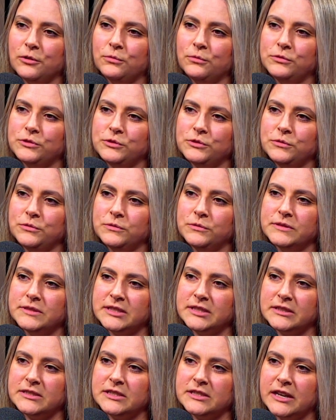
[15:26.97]
do
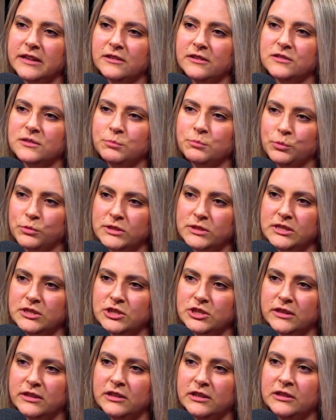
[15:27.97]
stick together, support each
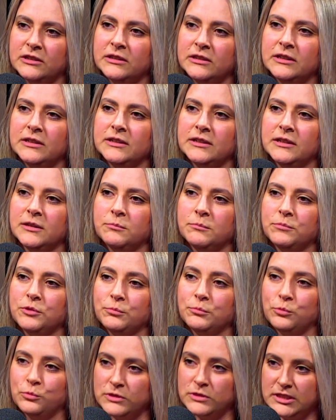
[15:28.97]
other,
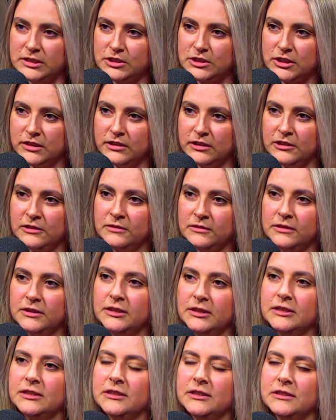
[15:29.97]
promote each other.
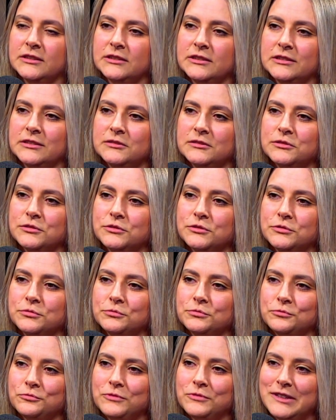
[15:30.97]

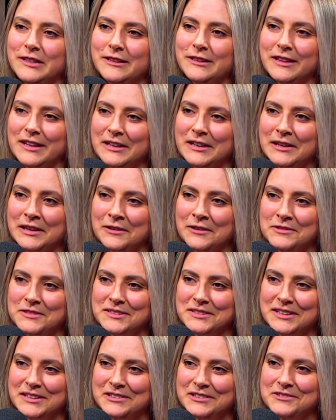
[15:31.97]
Don't really like
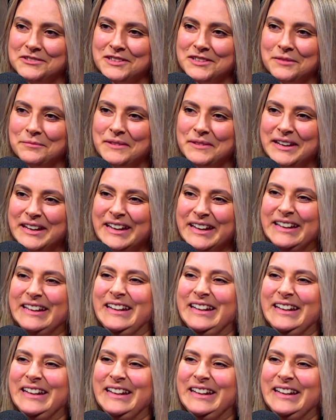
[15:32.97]
outsiders coming in.